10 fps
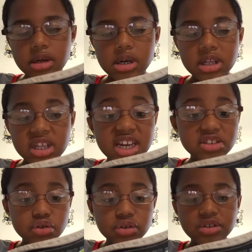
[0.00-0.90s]
Yes,
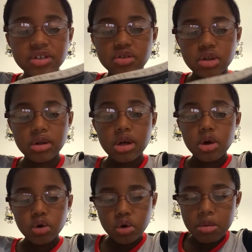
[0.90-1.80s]
Christy exclaimed.
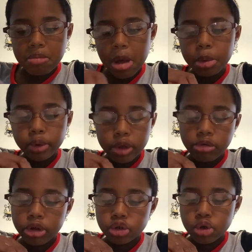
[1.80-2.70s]
Good memory,
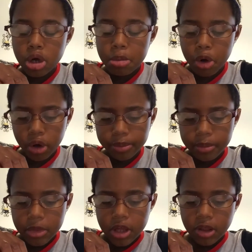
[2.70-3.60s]
Rachel. Come on.
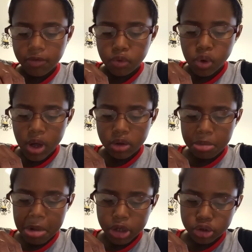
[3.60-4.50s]
They flew out of the
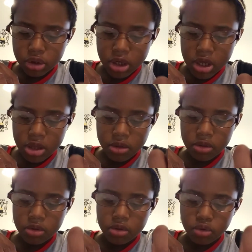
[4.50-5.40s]
pasture and
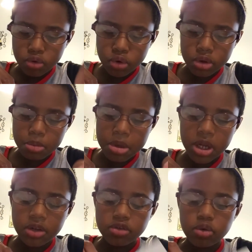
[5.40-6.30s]
through the
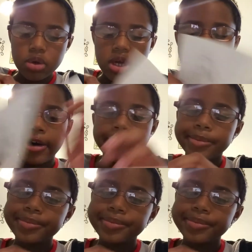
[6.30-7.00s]
petting zoo and